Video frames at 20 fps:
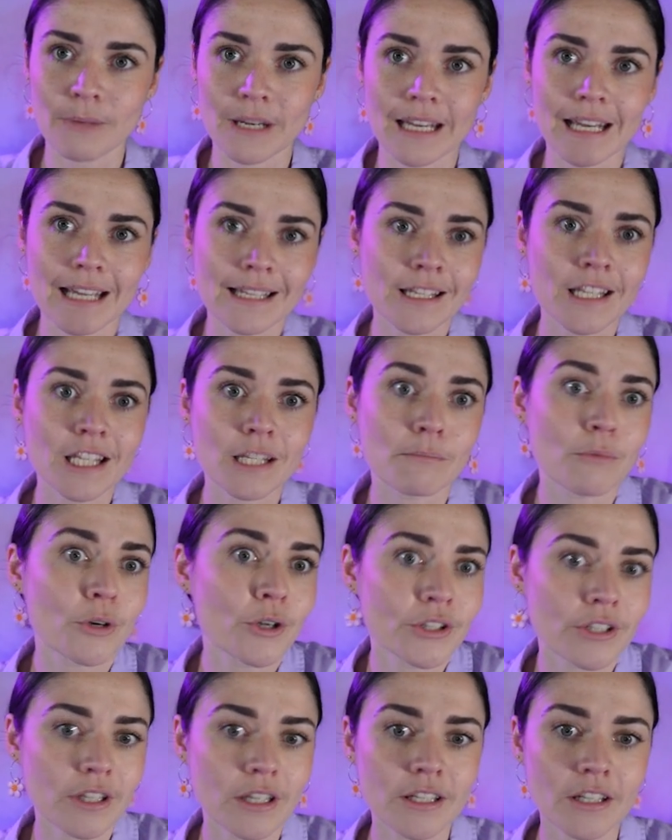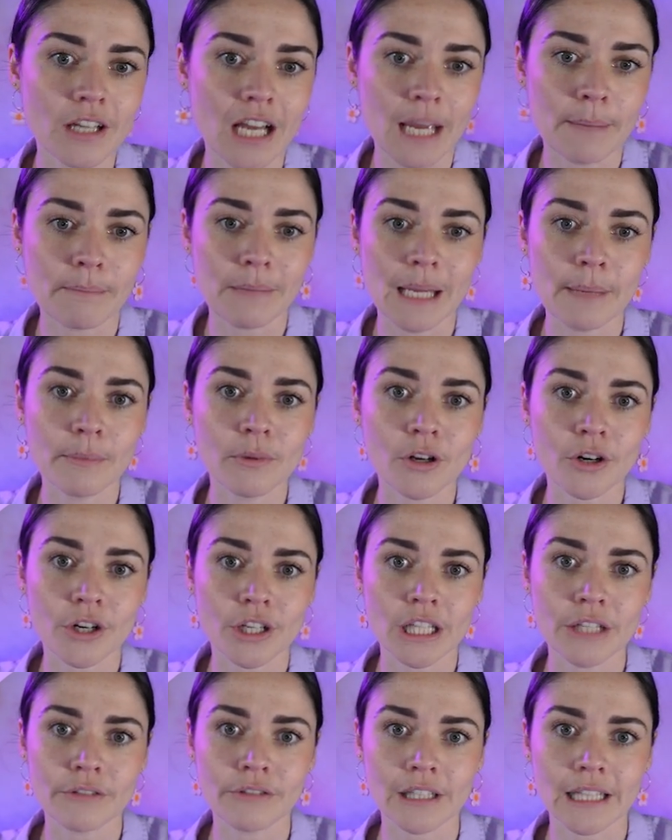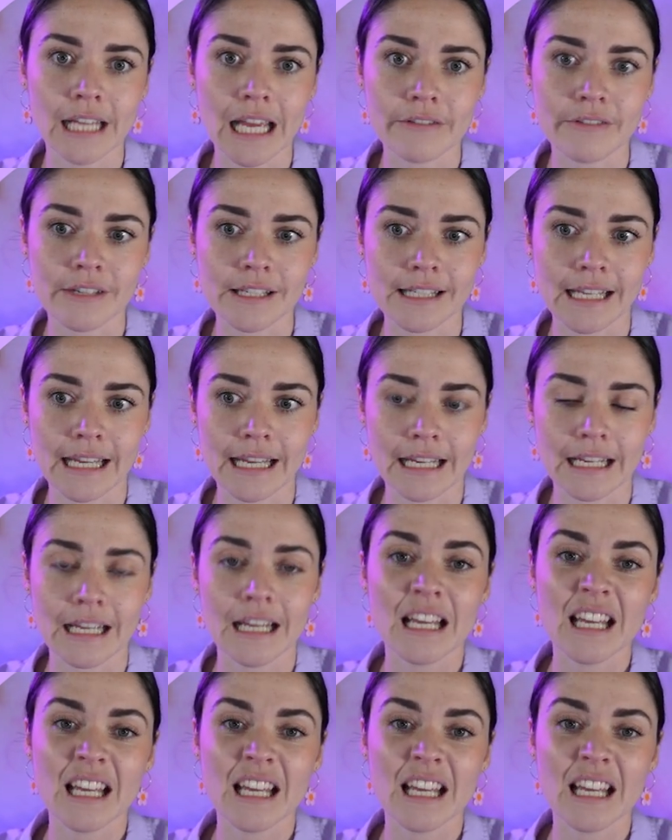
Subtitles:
But in essence, most of the time, people are only really ever seeing